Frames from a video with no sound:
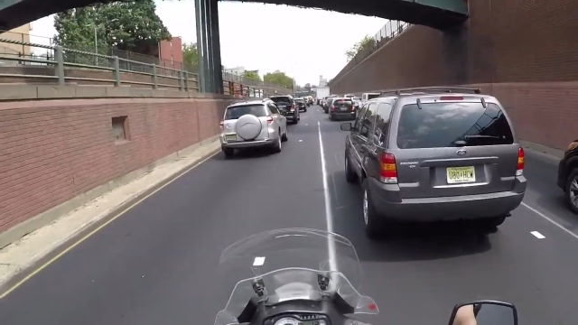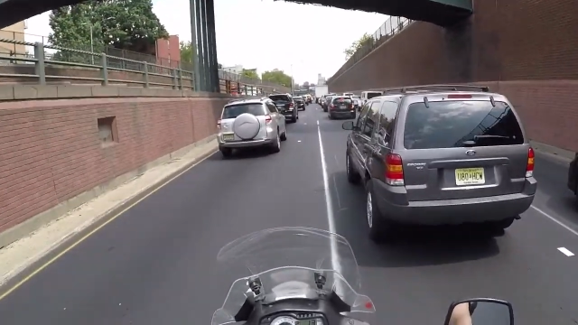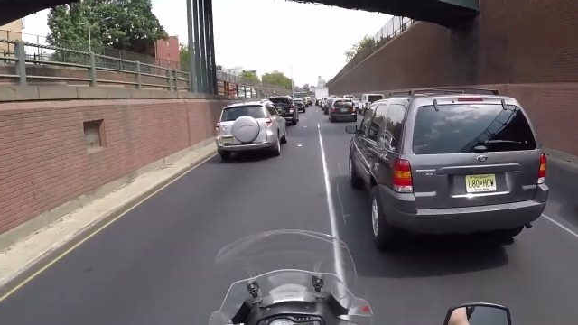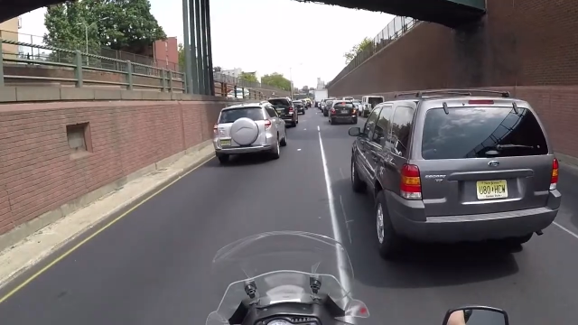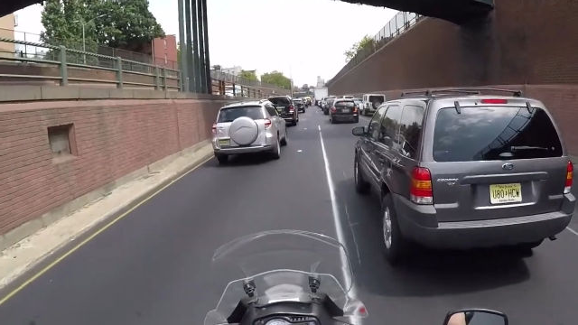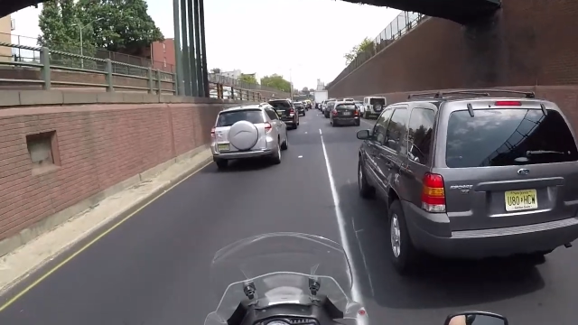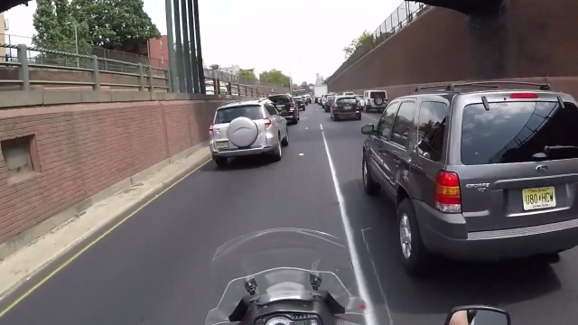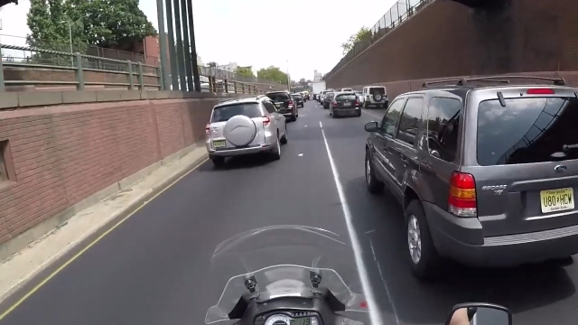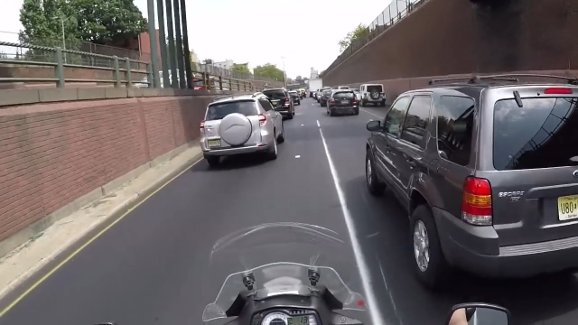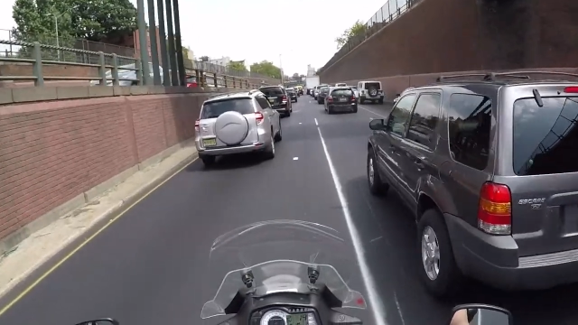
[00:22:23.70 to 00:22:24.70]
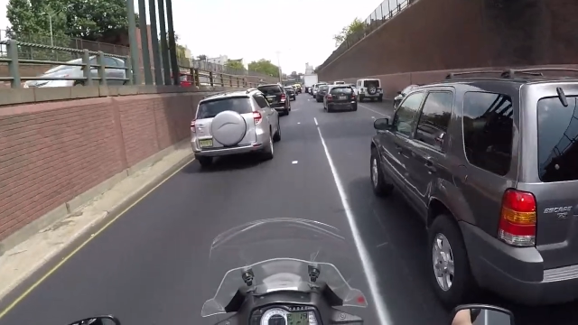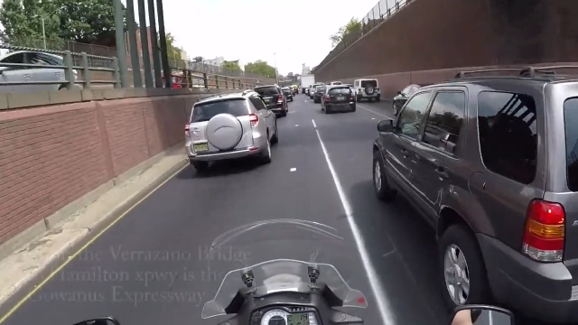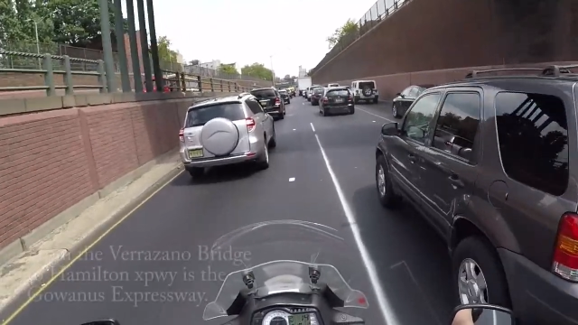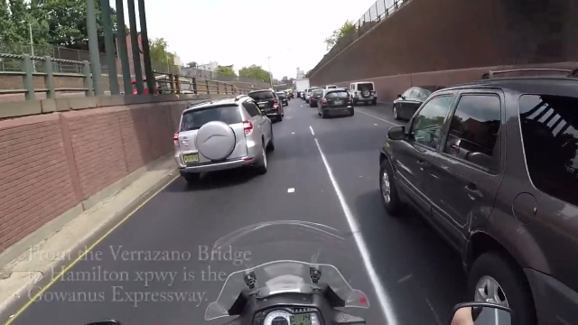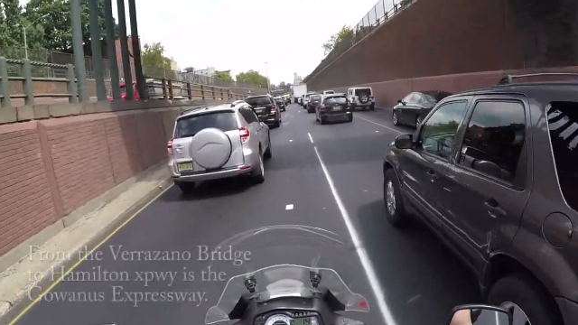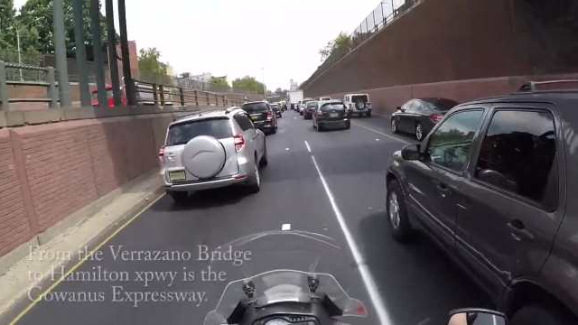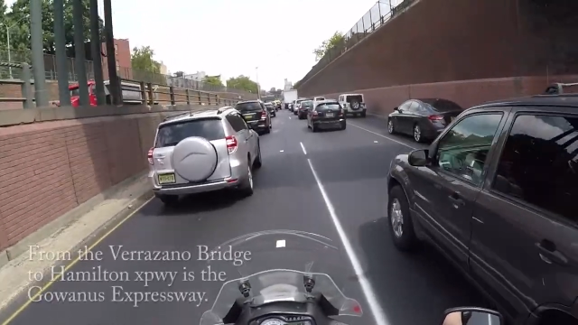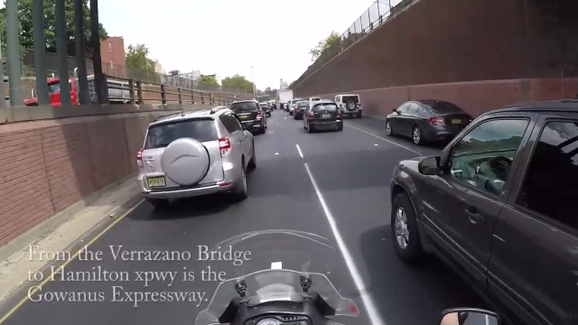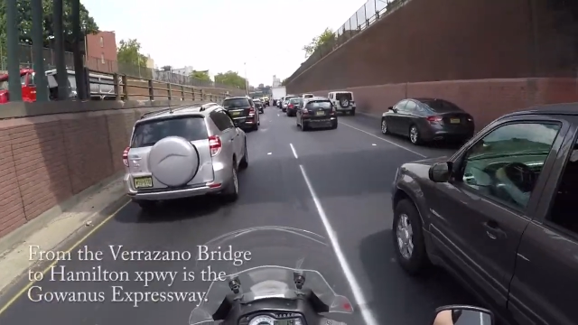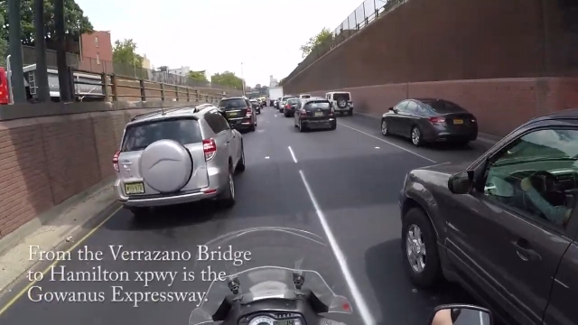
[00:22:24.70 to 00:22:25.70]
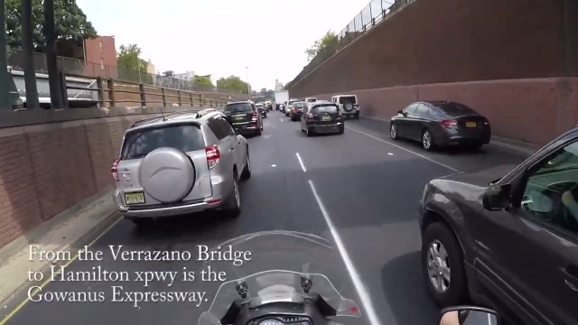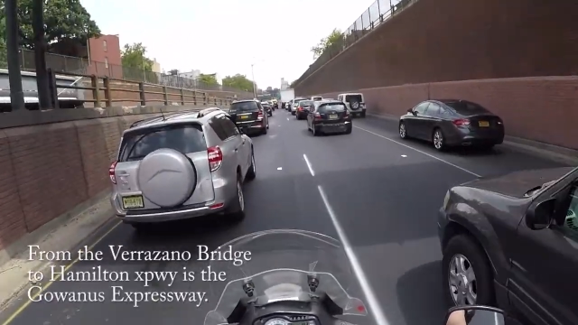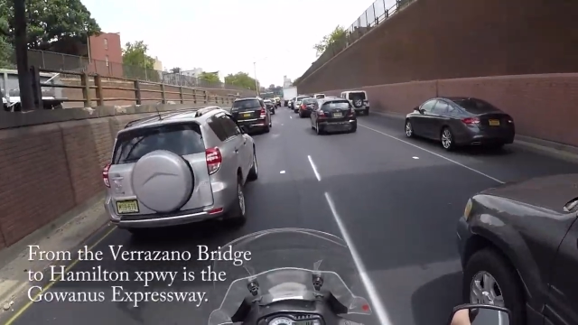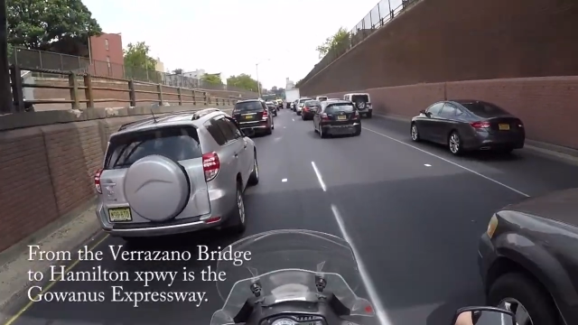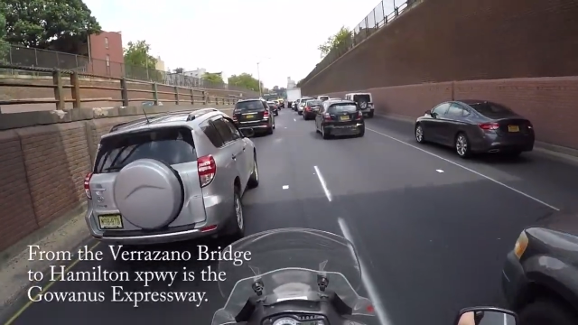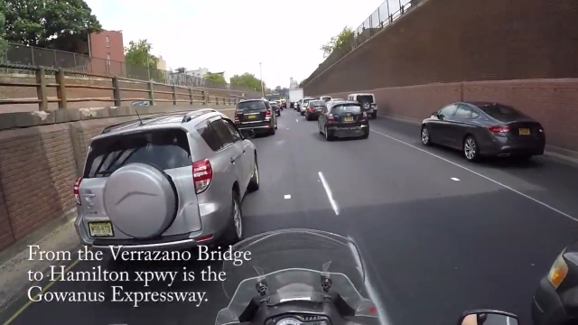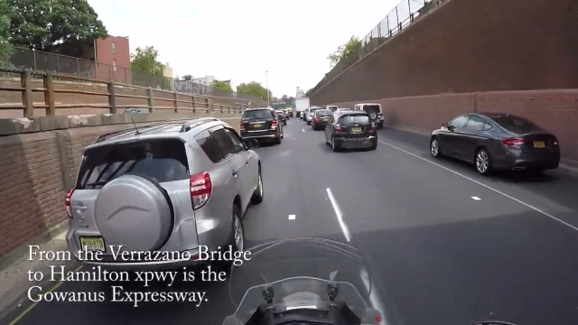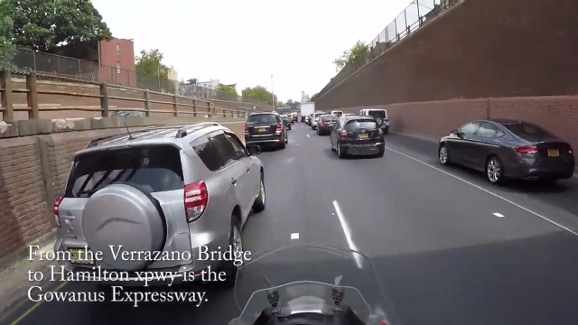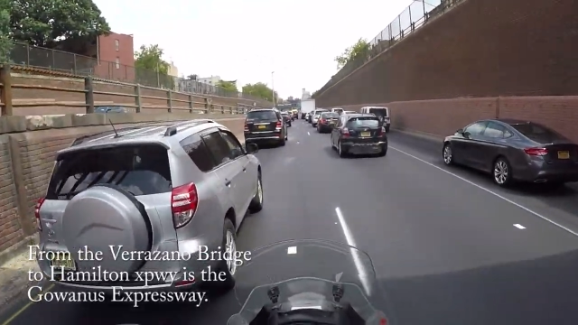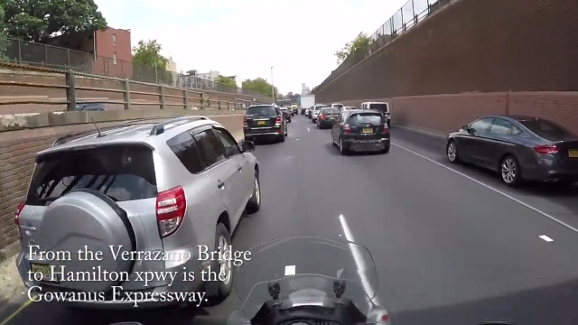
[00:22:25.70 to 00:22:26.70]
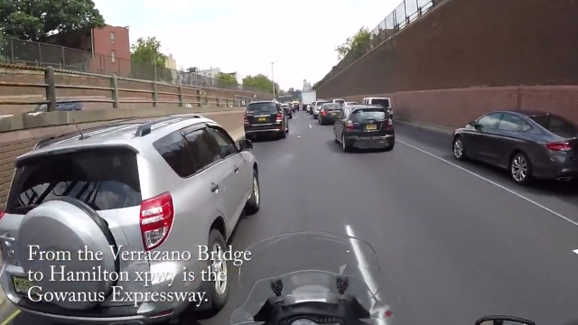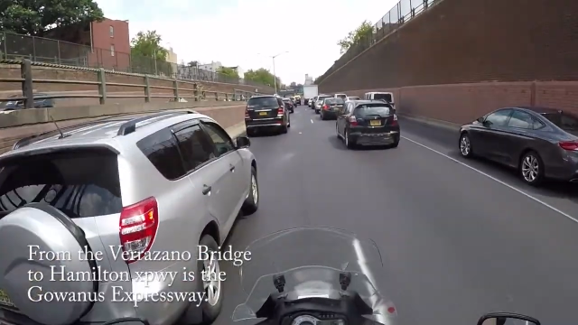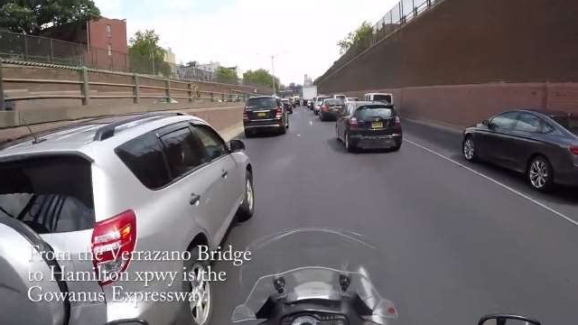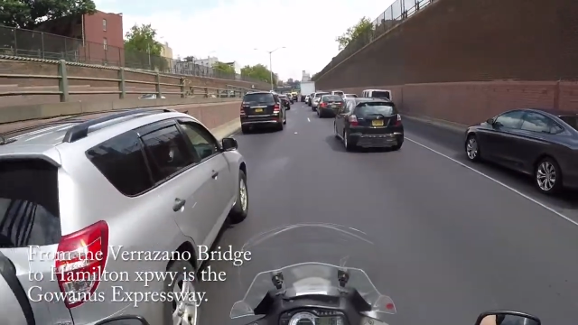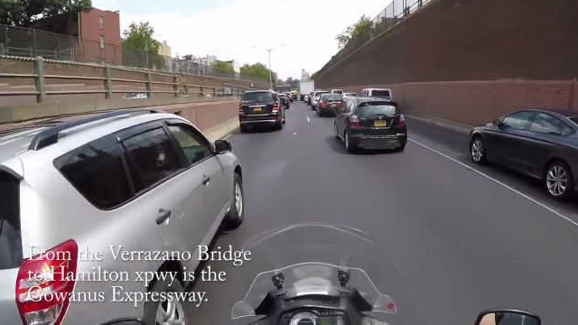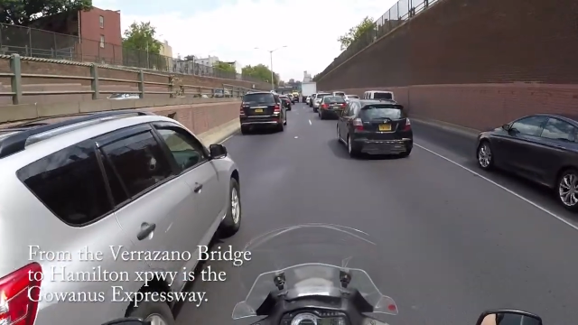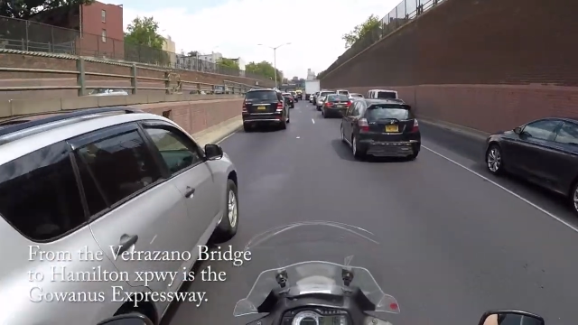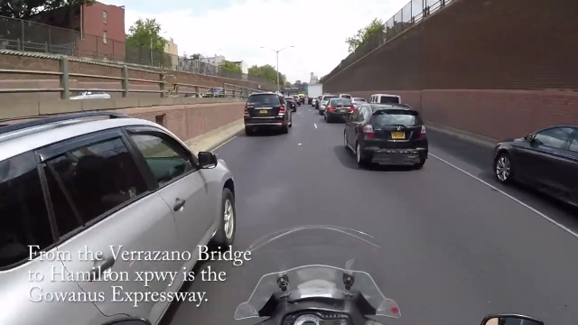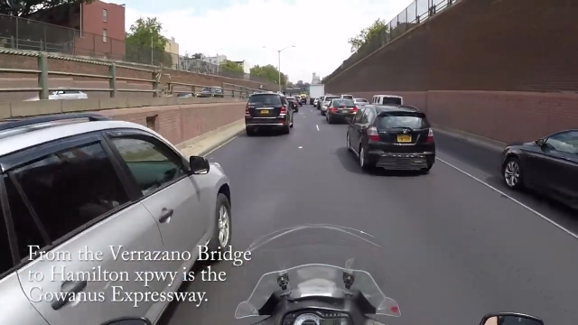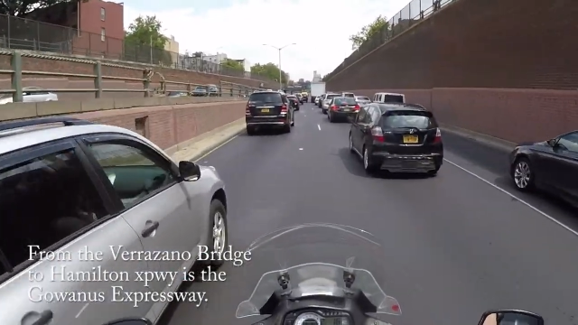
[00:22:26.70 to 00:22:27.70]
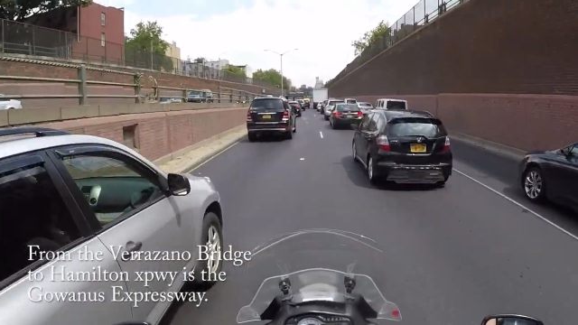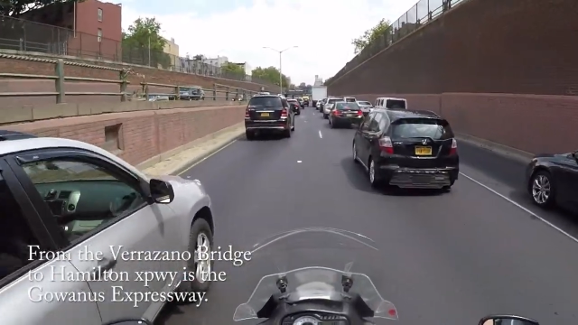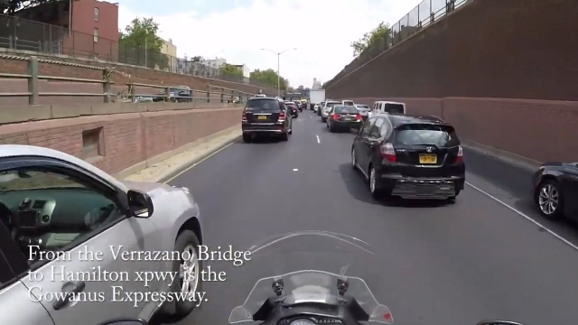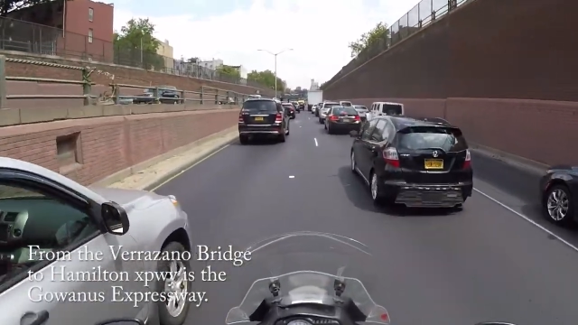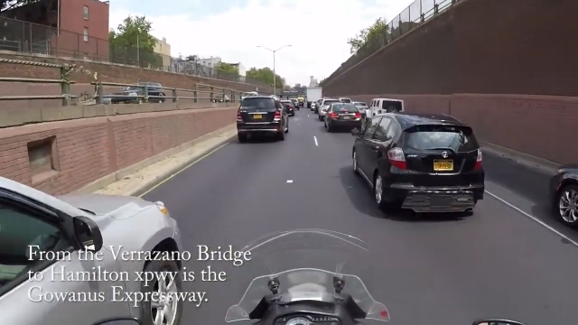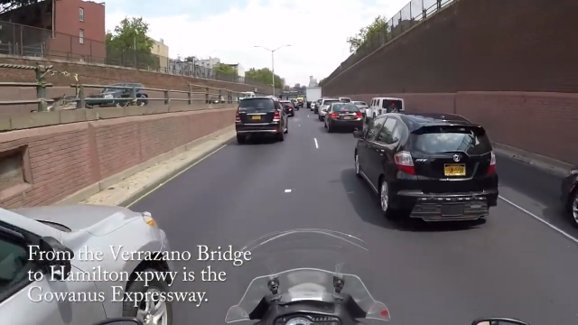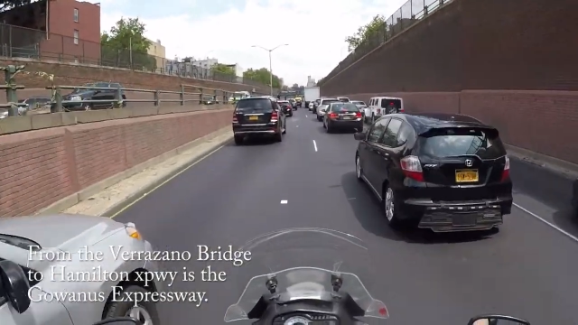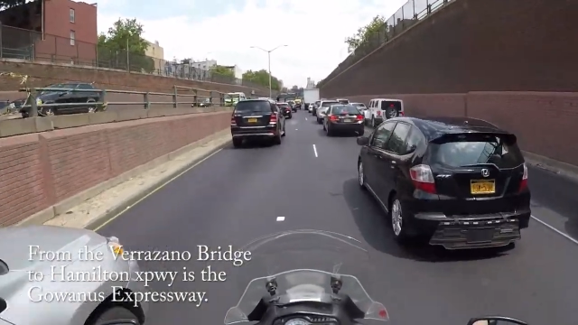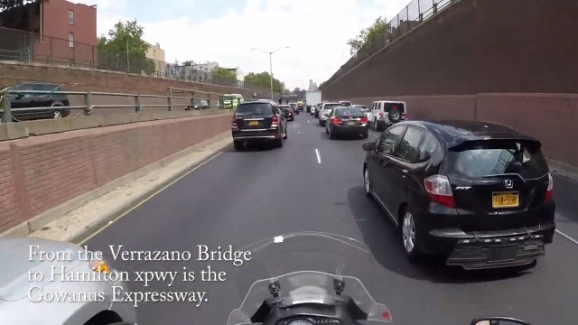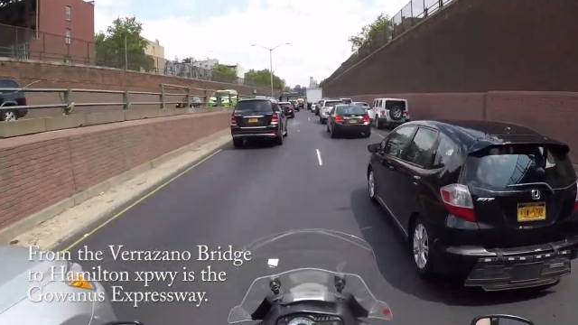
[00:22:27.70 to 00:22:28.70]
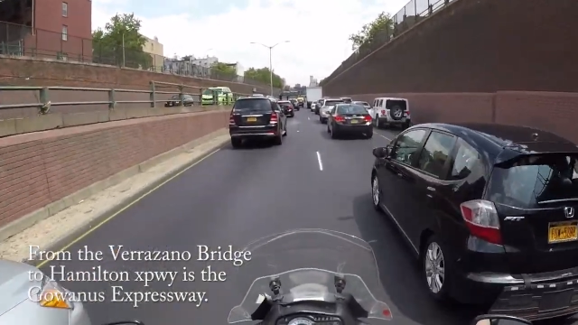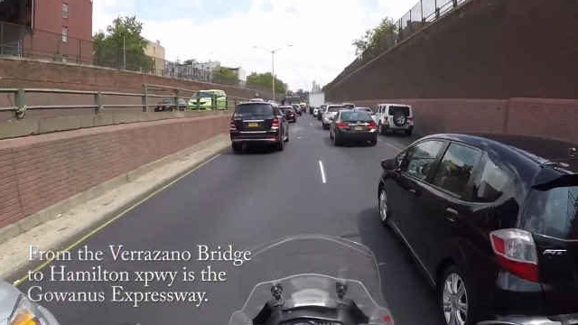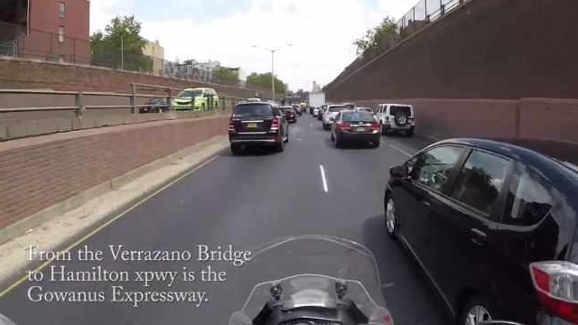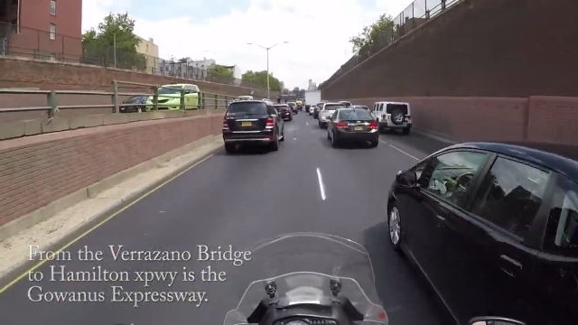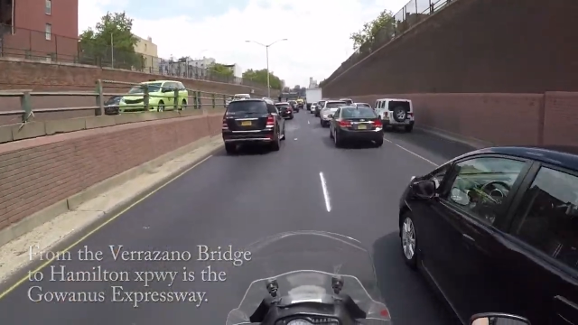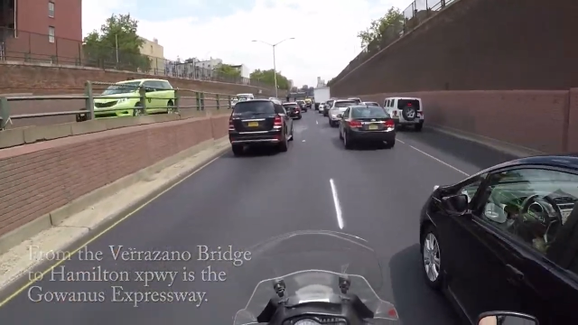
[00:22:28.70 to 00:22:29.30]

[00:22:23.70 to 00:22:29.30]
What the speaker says: [unreadable: no face in view]